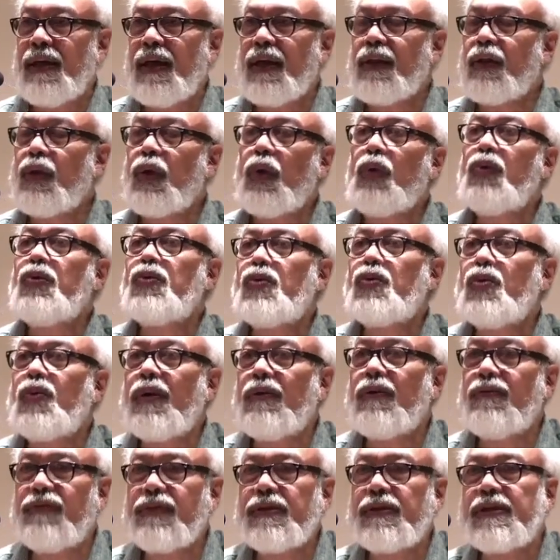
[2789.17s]
And those who
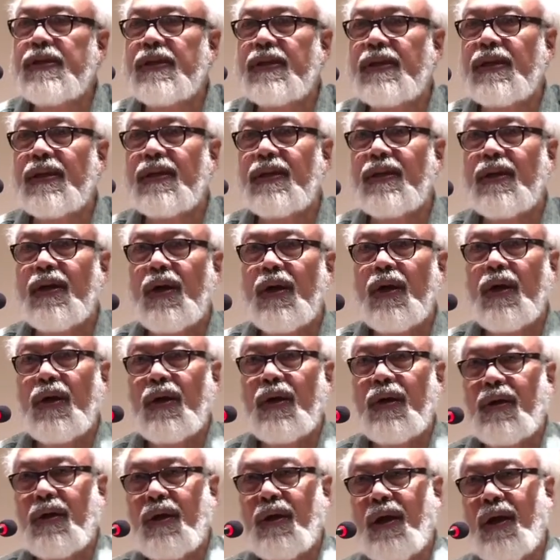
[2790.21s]
have visited
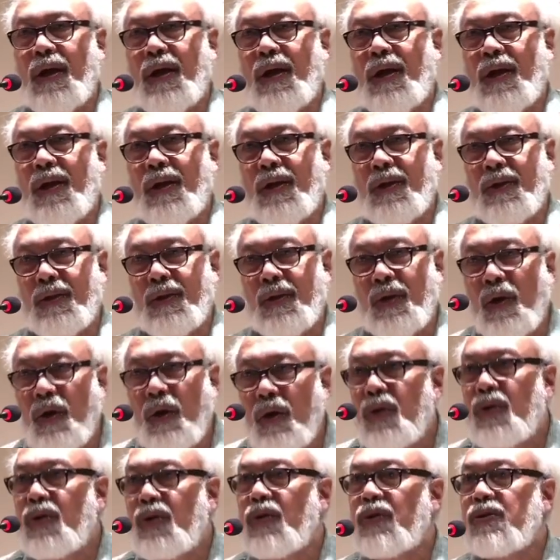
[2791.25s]
the
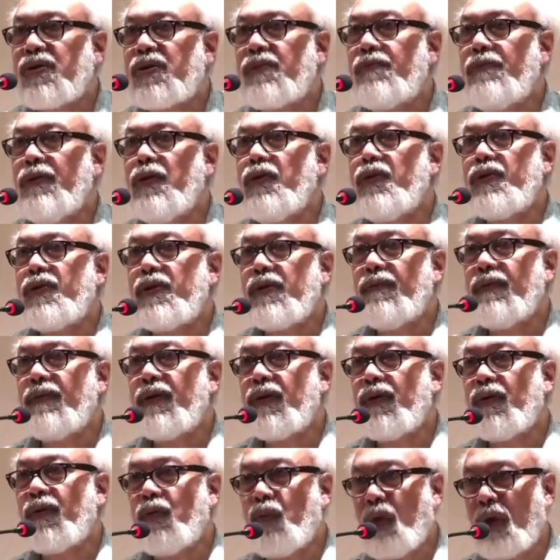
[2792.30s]
Holocaust Museum
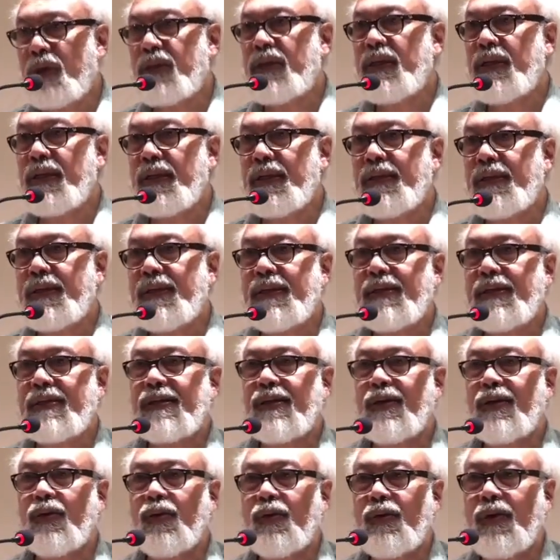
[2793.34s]
in Washington,
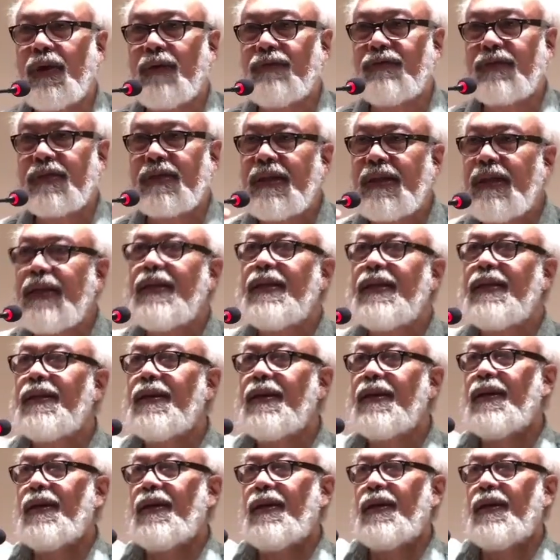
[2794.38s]
D.C., would have seen,